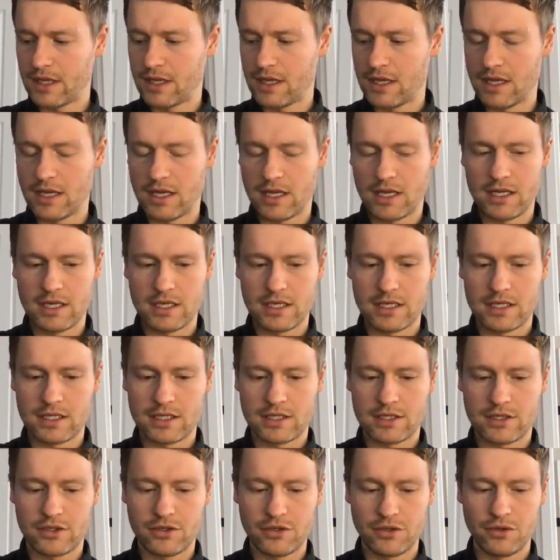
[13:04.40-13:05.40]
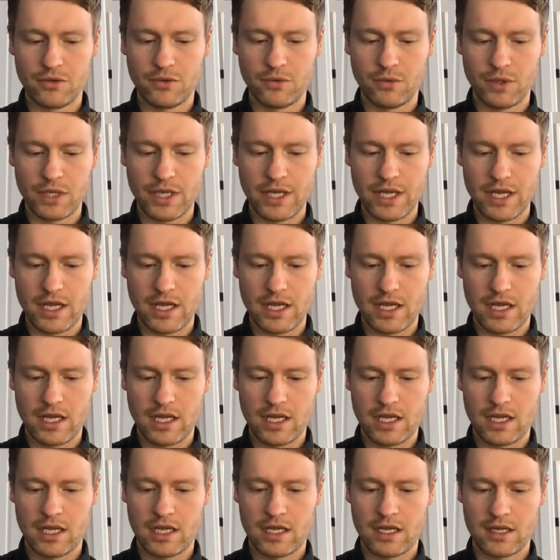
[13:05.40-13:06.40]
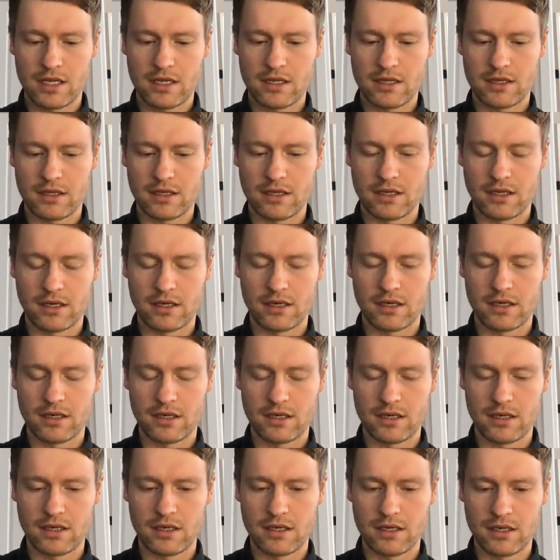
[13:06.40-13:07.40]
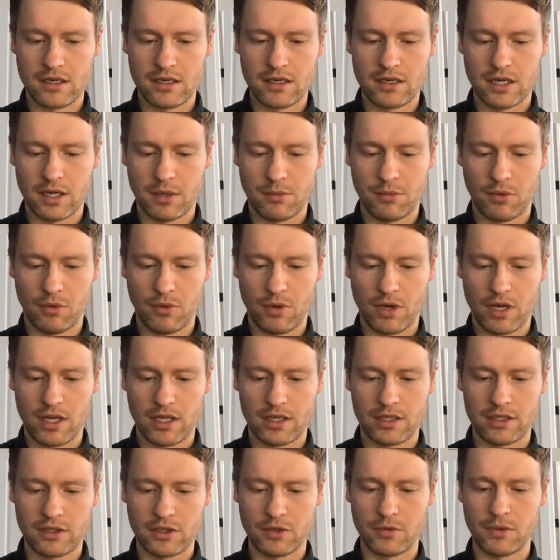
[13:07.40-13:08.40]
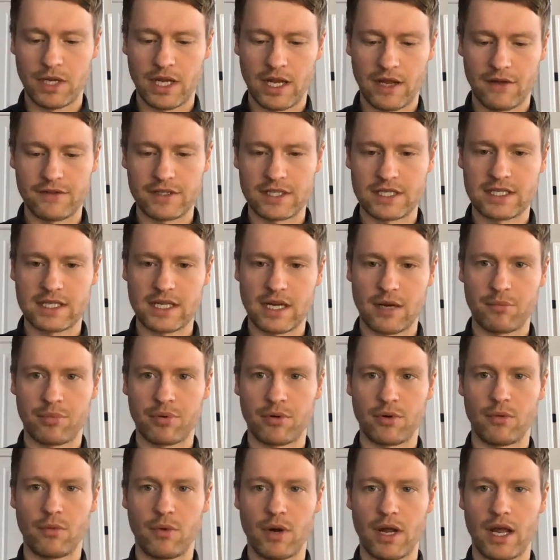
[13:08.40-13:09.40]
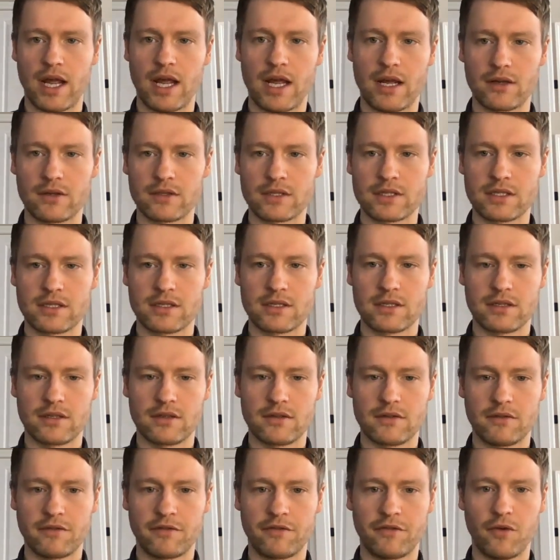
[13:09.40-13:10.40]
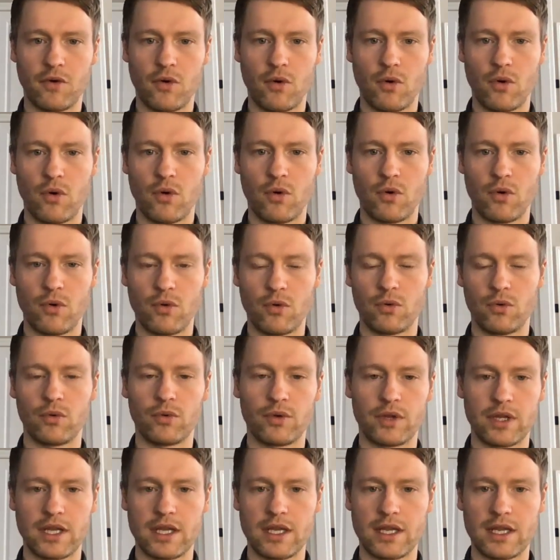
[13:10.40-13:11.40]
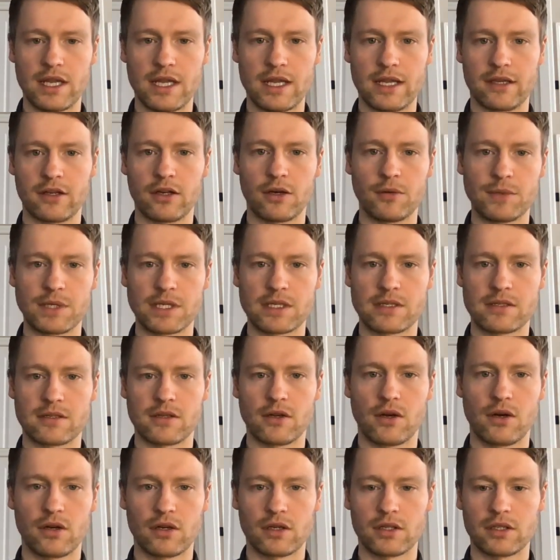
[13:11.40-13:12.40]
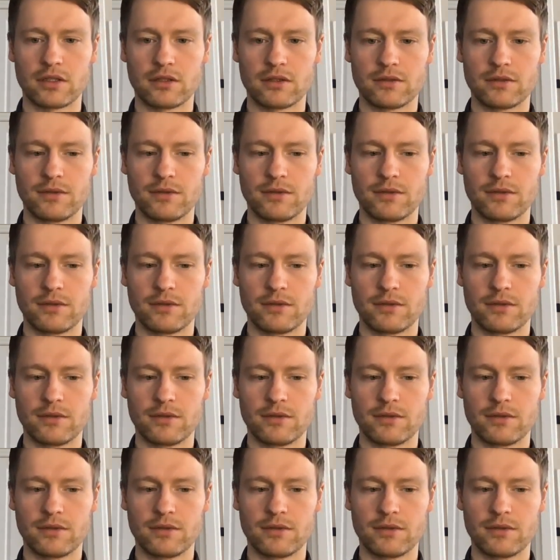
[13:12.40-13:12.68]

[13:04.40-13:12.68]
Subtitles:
is, do we, number one, do we have a separate warehouse for all the e-commerce stock,